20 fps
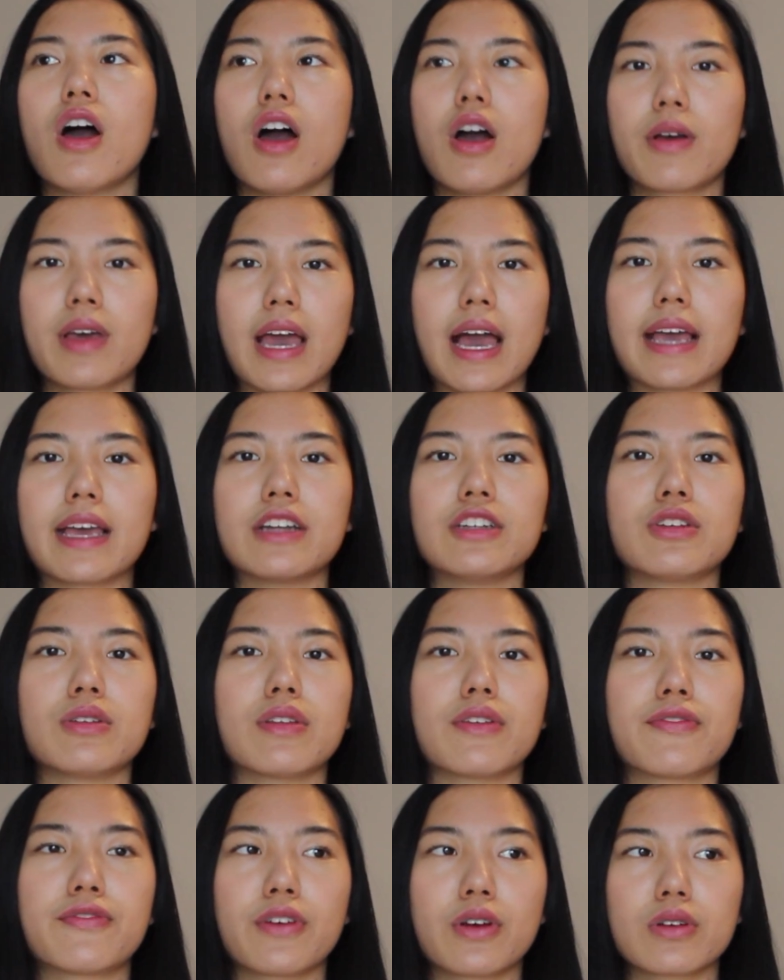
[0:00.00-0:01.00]
okay, I can do
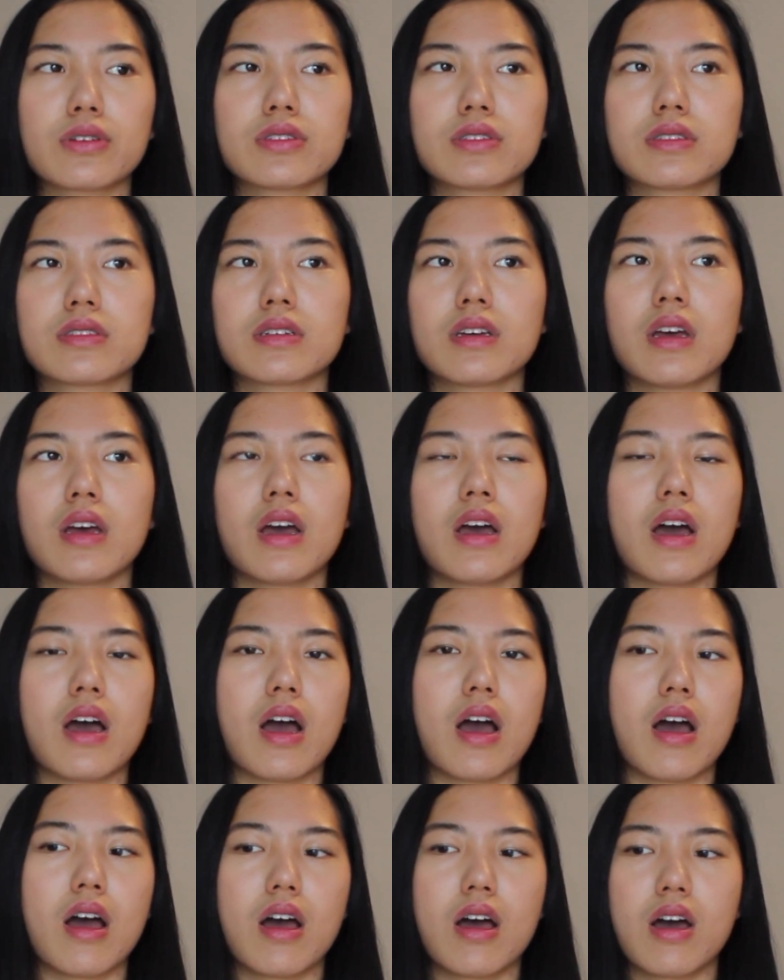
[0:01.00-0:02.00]
the first
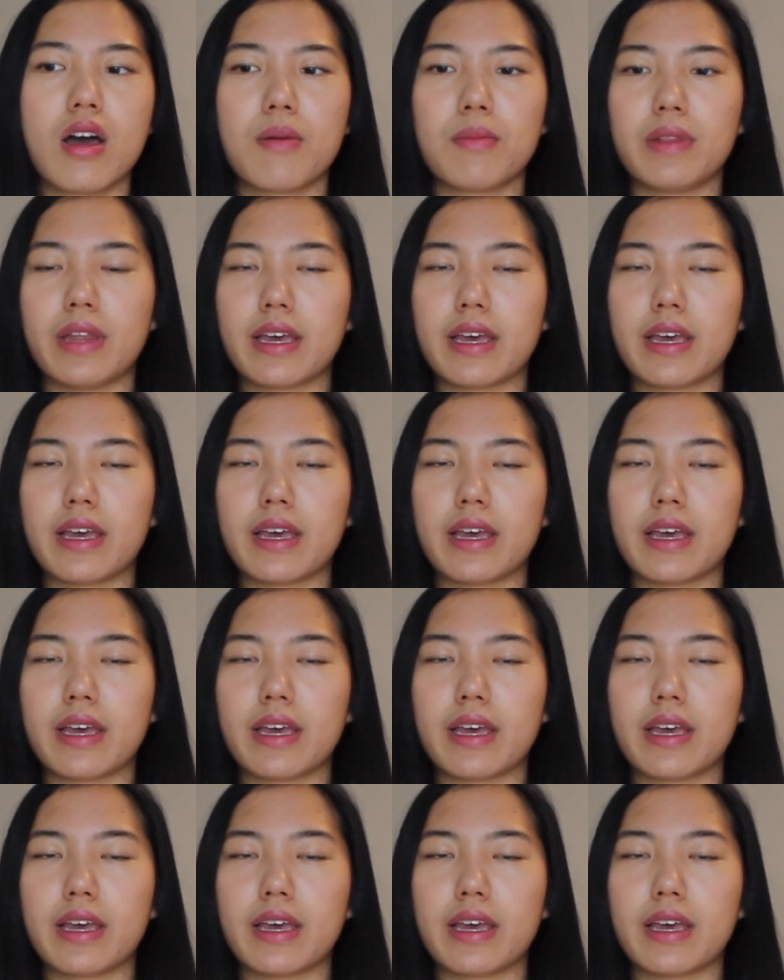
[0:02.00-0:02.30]
um,